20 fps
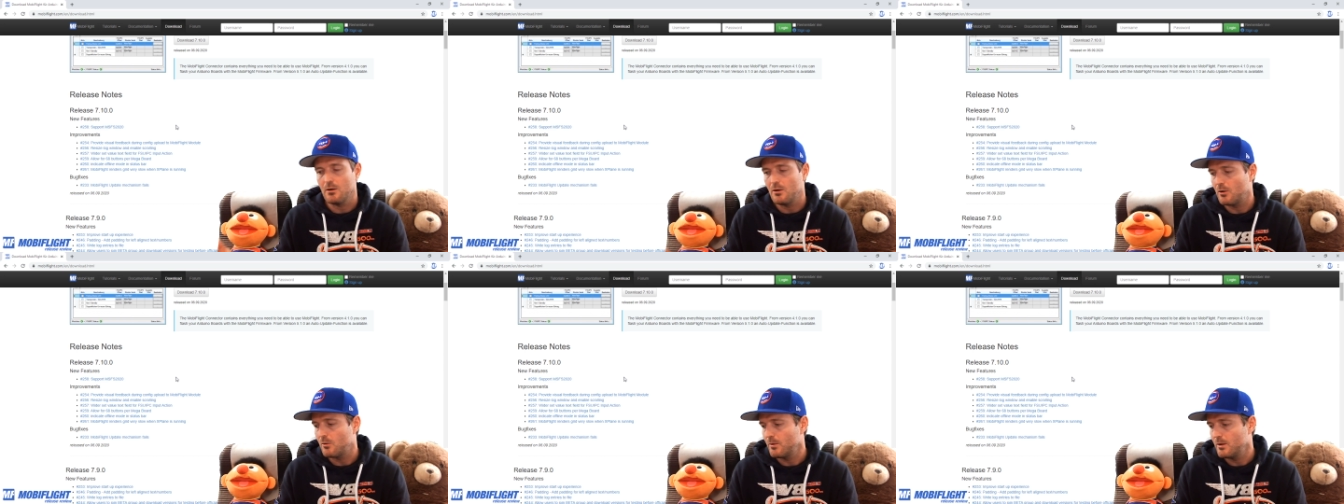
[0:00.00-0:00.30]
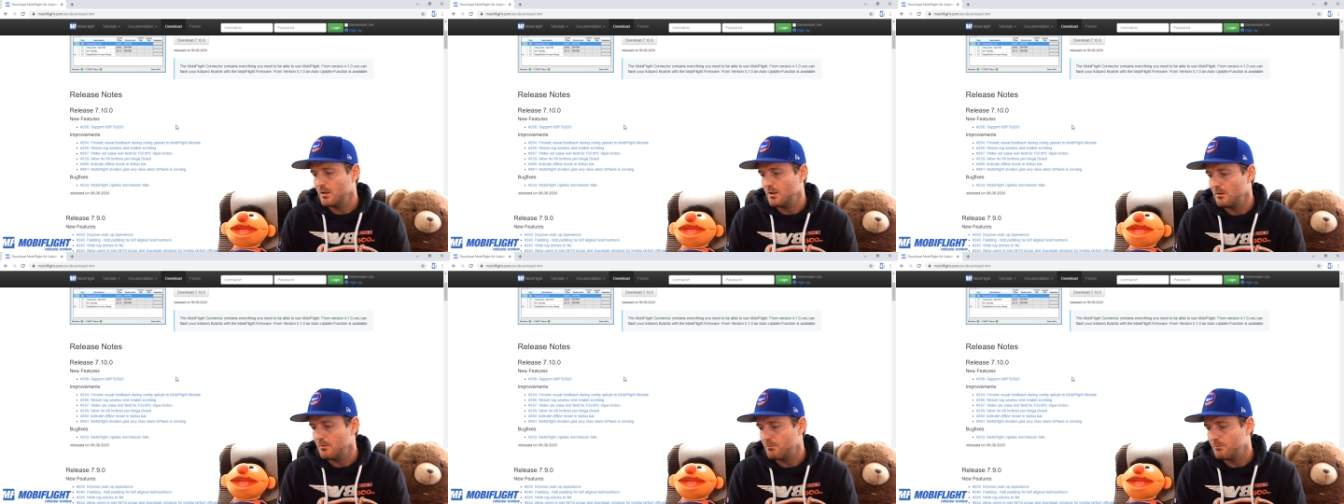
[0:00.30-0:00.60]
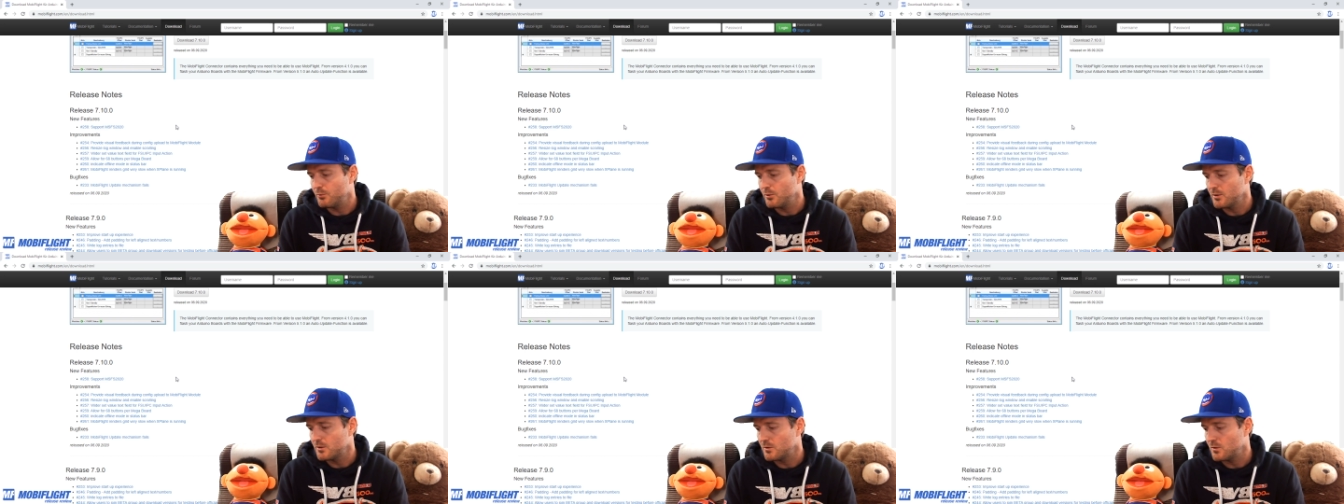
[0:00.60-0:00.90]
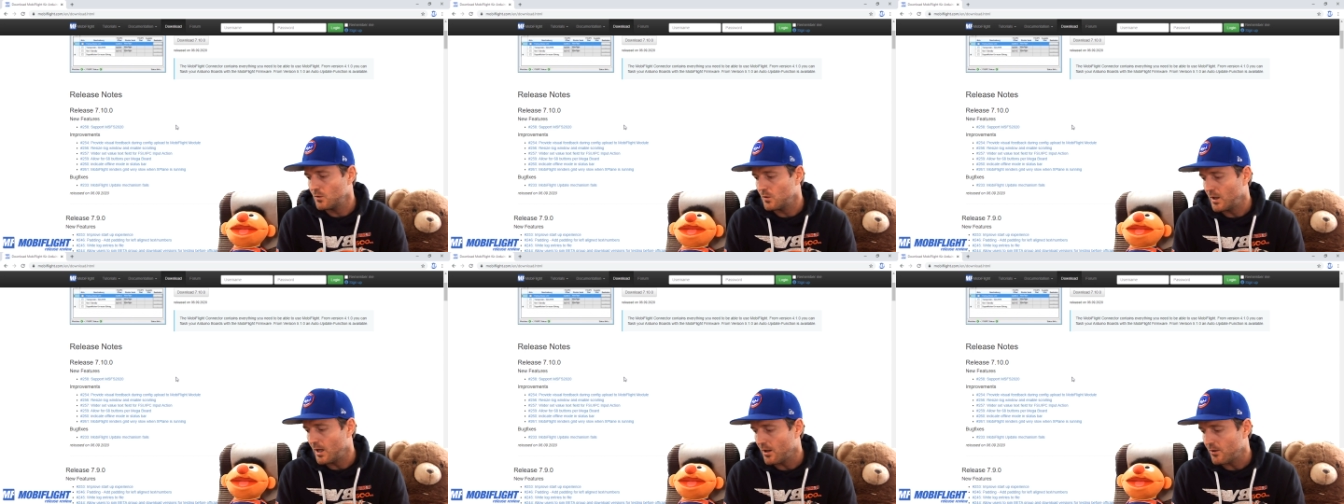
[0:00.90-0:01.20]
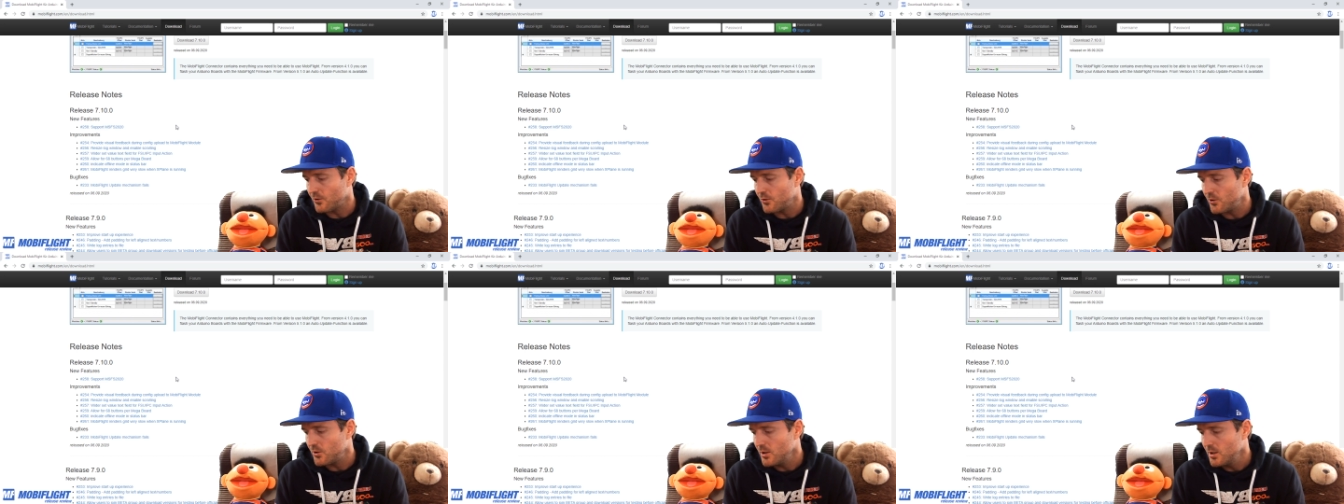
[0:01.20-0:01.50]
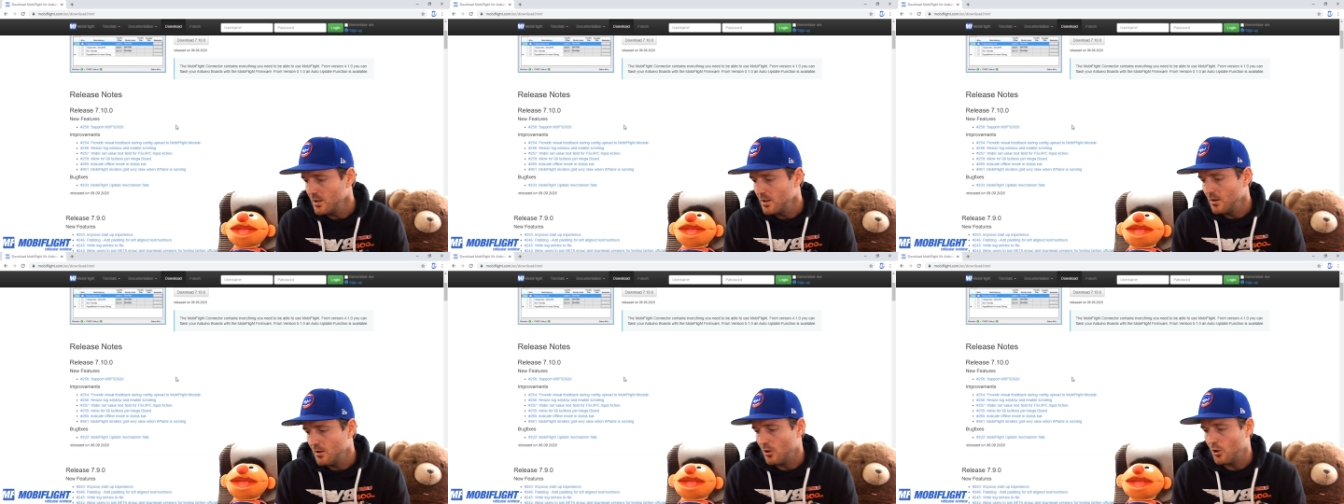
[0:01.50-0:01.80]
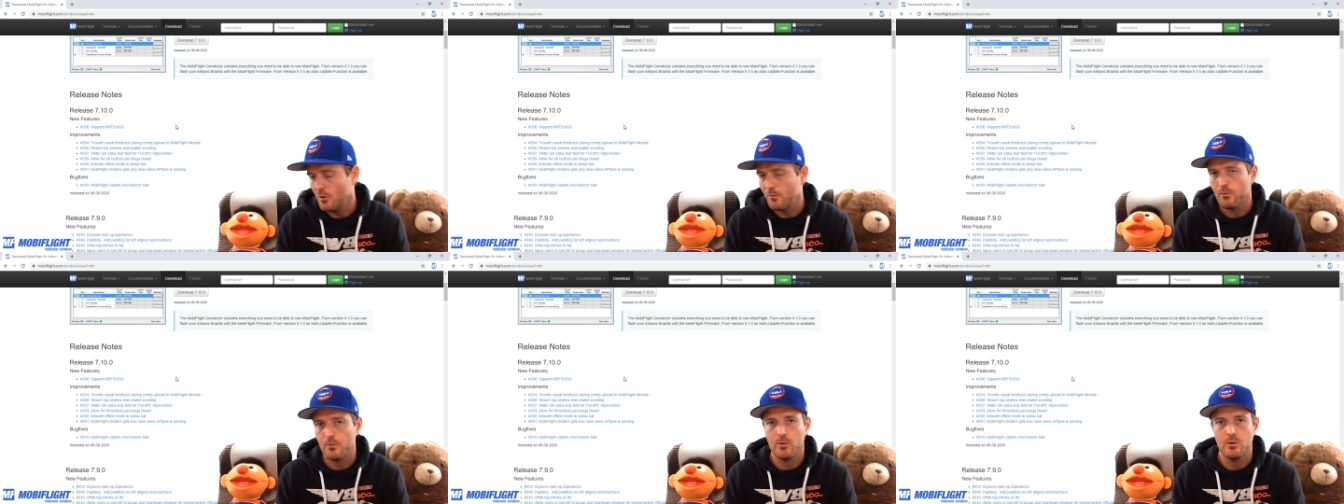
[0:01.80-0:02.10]
already put together
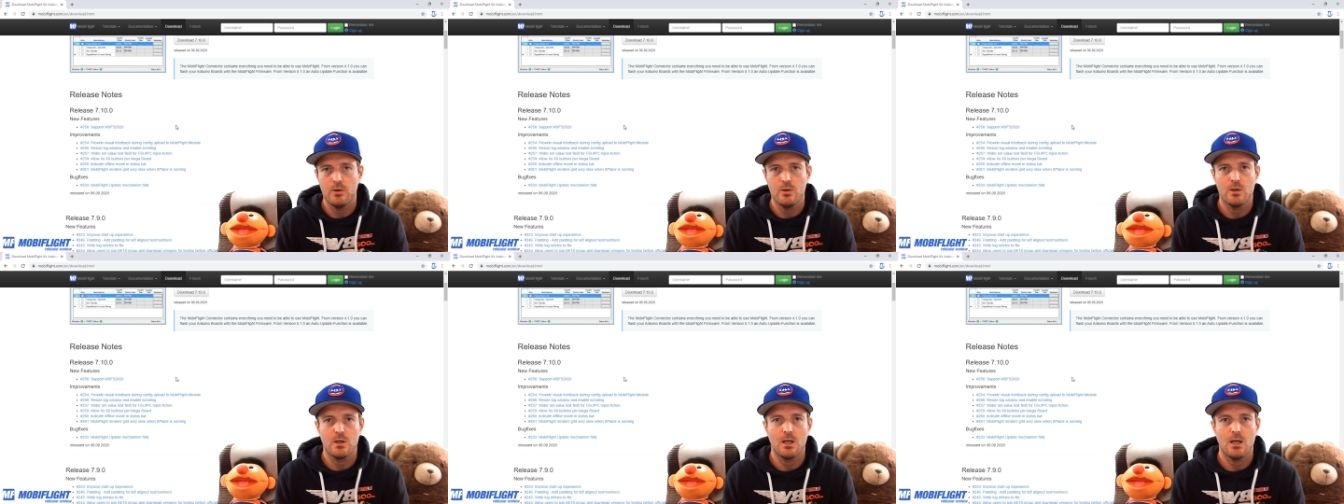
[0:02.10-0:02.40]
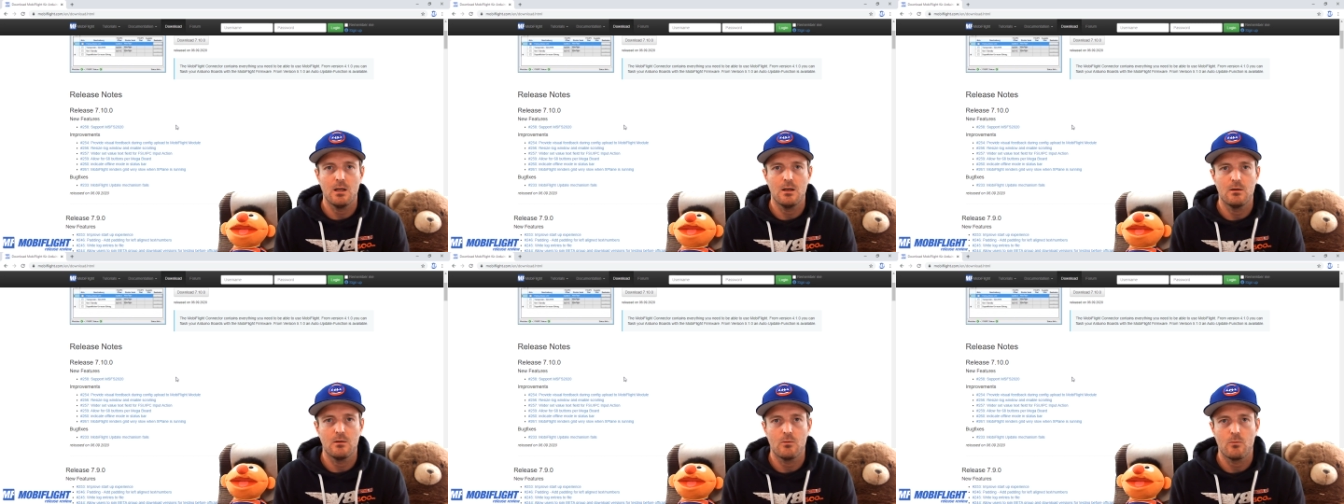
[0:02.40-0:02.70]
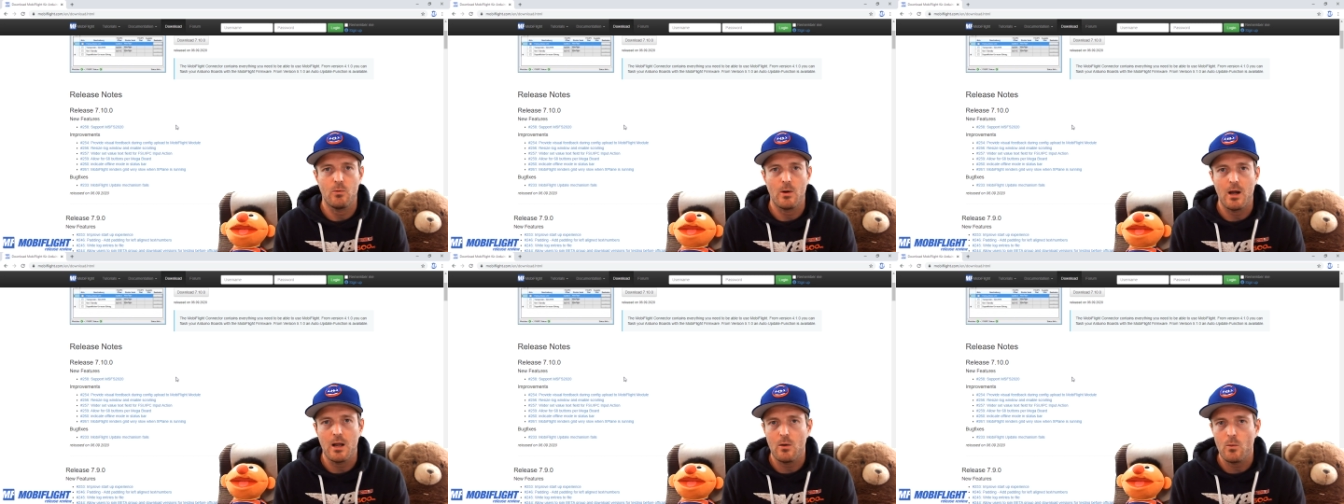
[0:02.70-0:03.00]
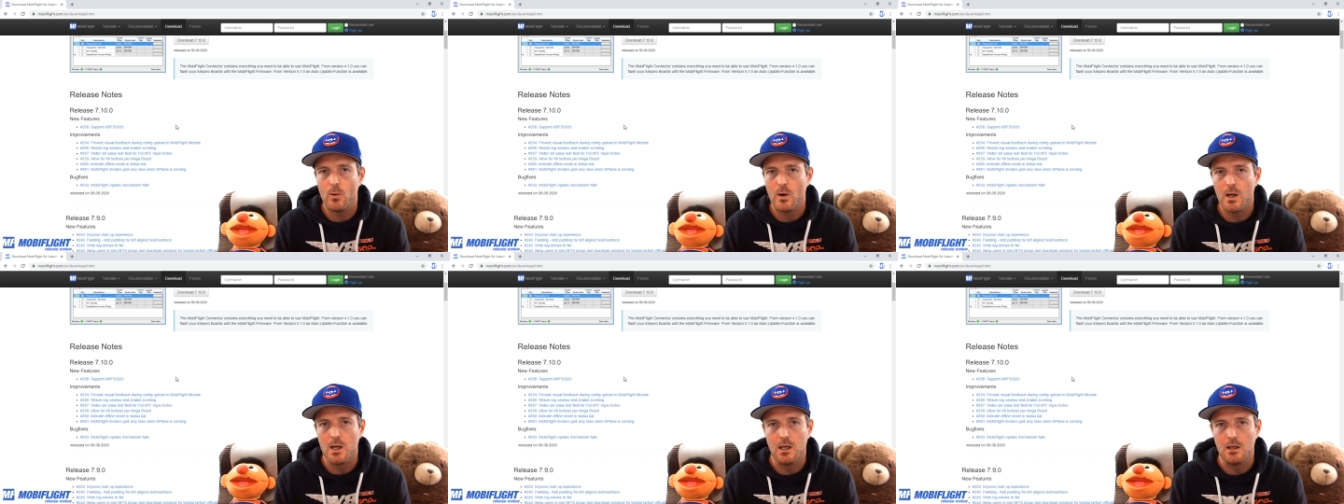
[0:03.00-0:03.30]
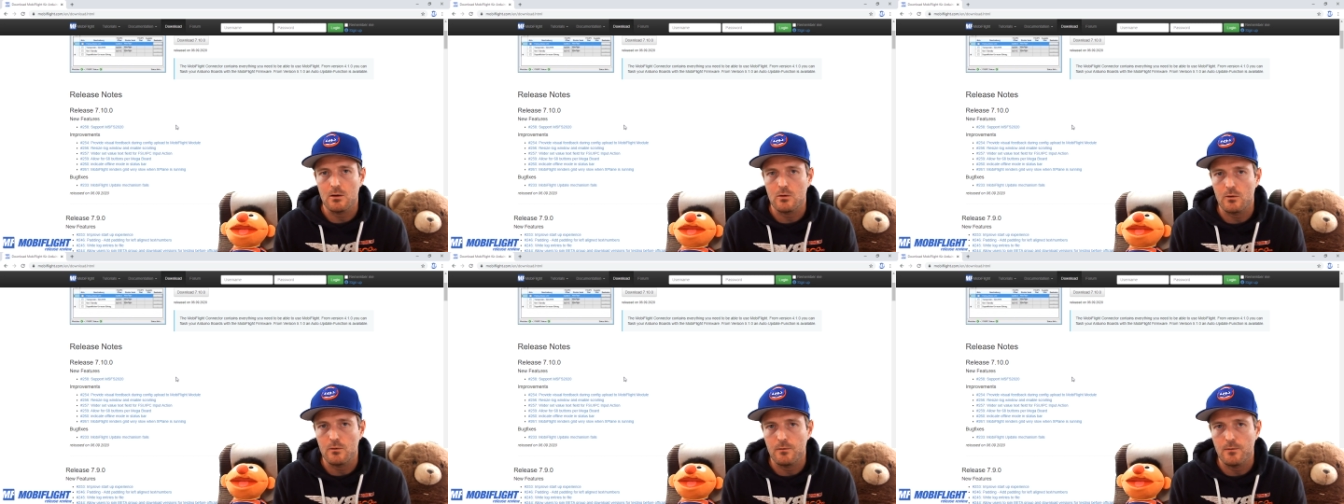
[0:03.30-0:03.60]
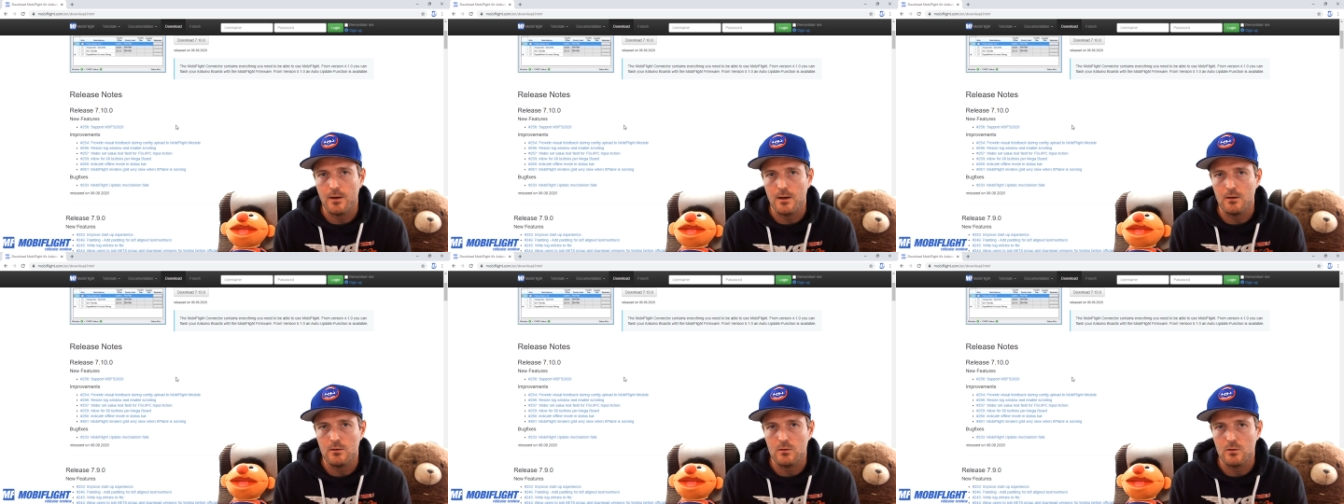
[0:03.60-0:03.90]
hopefully you can right away interface